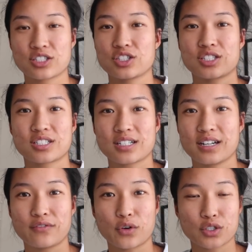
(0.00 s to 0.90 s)
it's just
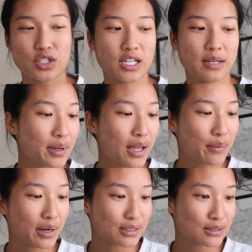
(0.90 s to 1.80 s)
unfortunate. But
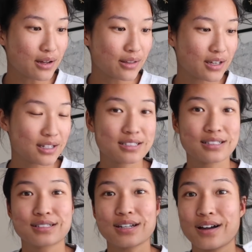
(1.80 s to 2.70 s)
yeah when I saw
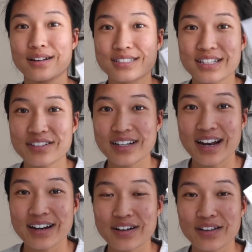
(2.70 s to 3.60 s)
this and saw a
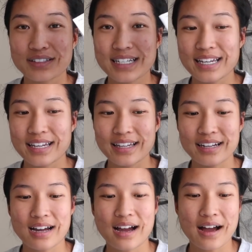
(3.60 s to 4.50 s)
$79
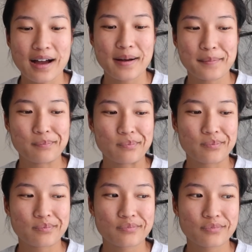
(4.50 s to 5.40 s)
ticket
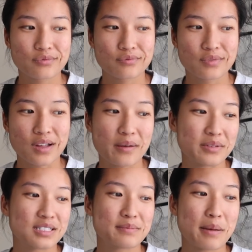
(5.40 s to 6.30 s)
um
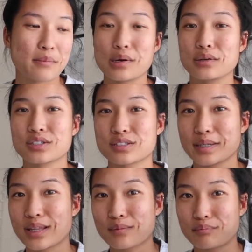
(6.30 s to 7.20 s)
obviously my mood
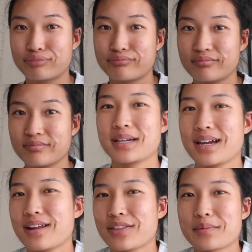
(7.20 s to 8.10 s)
just went but
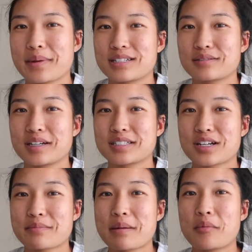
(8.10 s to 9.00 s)
yeah not the best way to
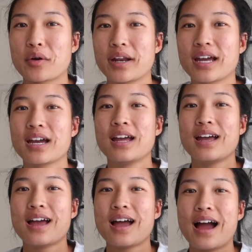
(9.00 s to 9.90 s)
start my morning.
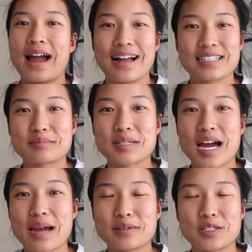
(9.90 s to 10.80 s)
I had some
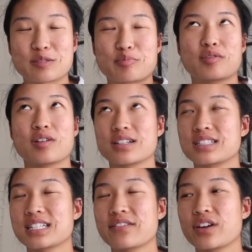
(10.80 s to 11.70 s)
time to just
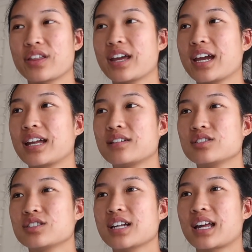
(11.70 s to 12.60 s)
process everything
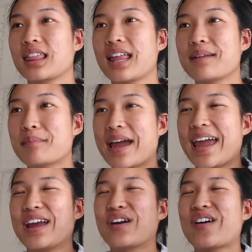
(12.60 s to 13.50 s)
and just like let my
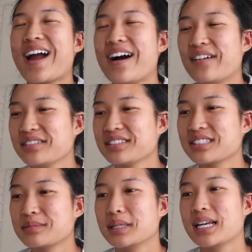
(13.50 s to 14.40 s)
anger
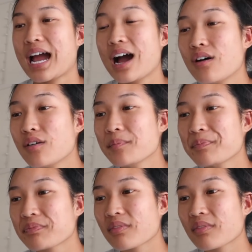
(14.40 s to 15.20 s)
out but now